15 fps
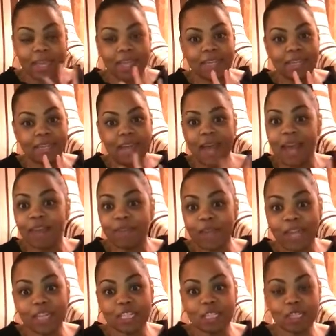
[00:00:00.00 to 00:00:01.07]
And I've
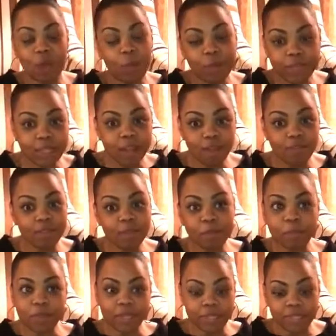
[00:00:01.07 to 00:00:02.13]
had so many of
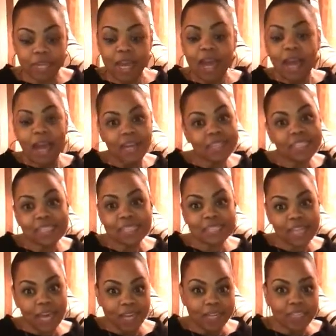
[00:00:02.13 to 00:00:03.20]
them, but I just
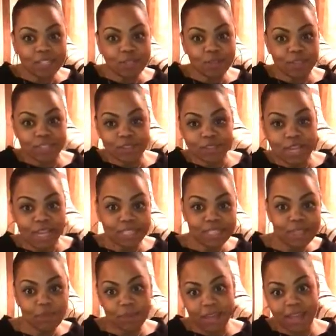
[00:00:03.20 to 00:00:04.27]
decided to let you
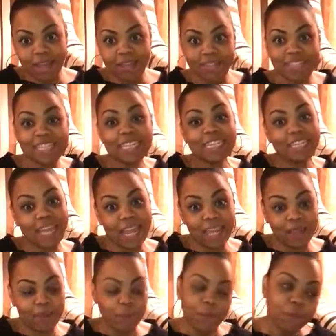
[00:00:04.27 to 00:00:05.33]
guys see what I got
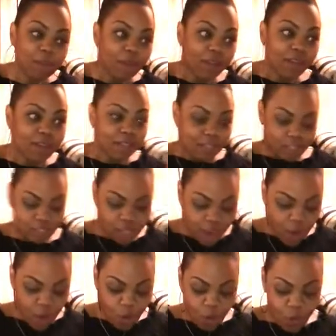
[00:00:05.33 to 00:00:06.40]
today.
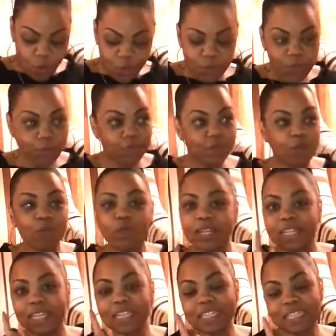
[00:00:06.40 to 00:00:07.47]
So,
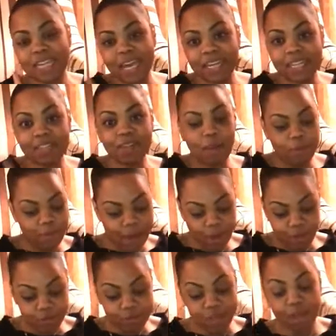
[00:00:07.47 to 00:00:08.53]
really excited
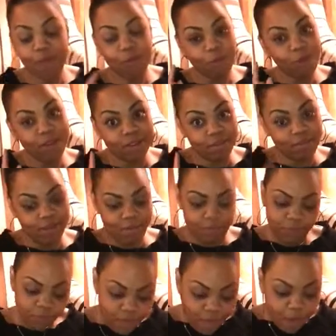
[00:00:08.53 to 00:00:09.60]
about one of
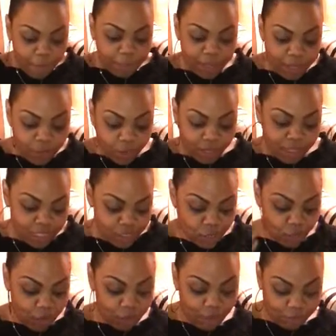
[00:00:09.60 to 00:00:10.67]
them. But anyway, let's
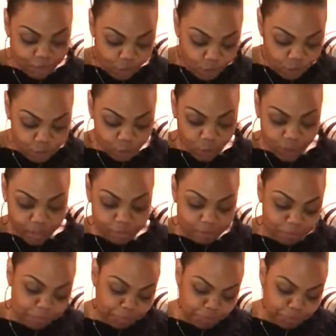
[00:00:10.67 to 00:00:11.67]
start on the first one.